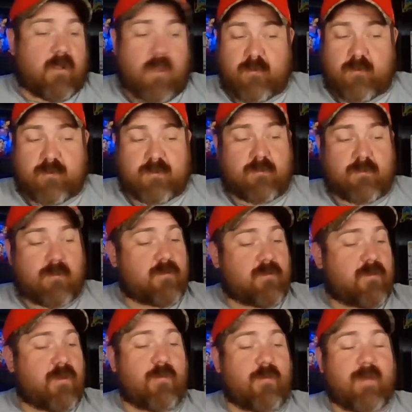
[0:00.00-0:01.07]
close.
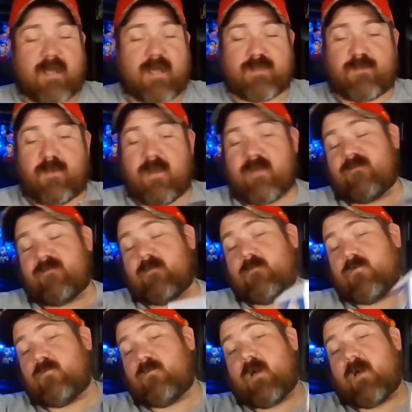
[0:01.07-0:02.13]
You guys picked the
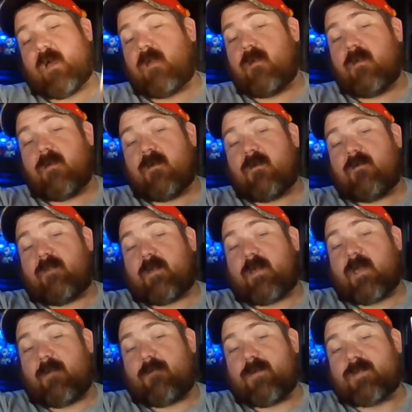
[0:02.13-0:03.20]
Moon Pie. The
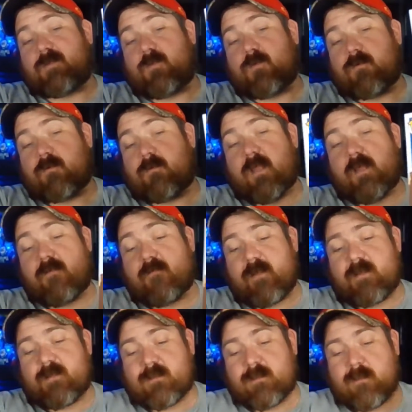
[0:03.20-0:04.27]
comments were
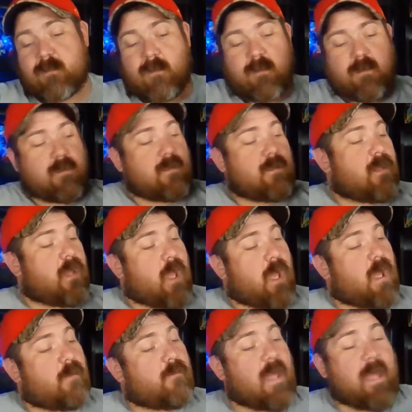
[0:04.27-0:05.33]
hilarious.
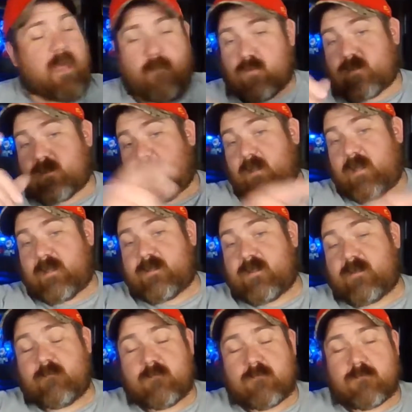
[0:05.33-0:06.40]
Um, Campbell's
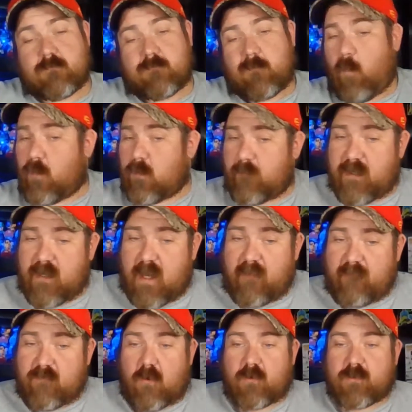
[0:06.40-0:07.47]
Collecting wanted me to
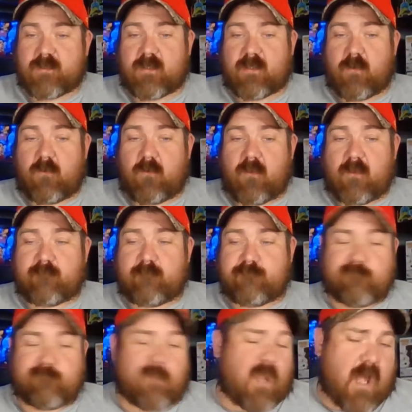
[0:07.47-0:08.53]
have an RC Cola.
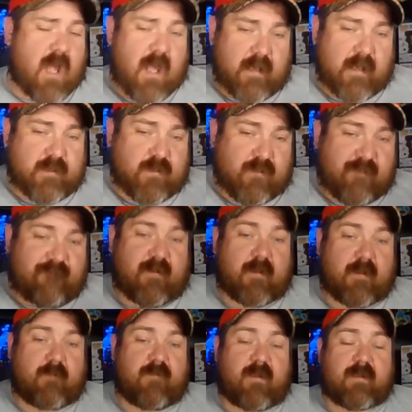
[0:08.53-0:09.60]
I totally
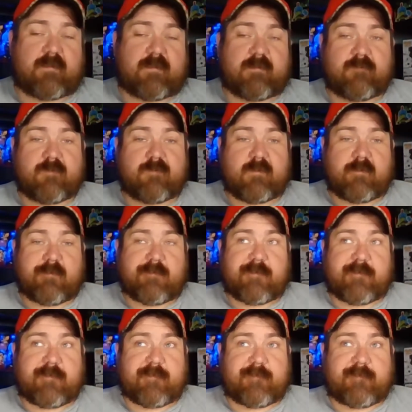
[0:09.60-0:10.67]
forgot about it.
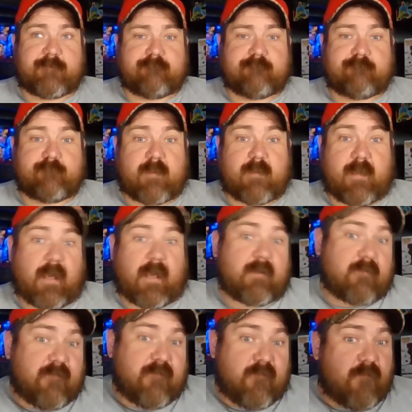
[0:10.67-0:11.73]
Um, I
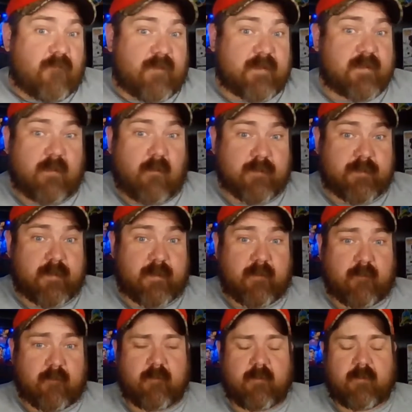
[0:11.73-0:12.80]
don't even know if they sell RC
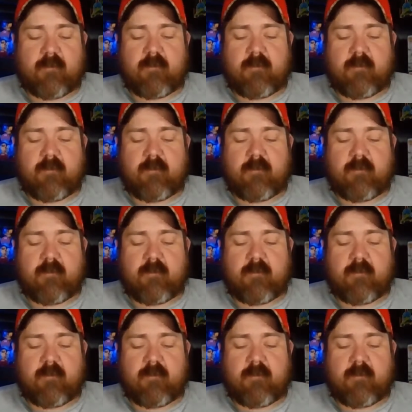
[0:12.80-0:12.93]
here,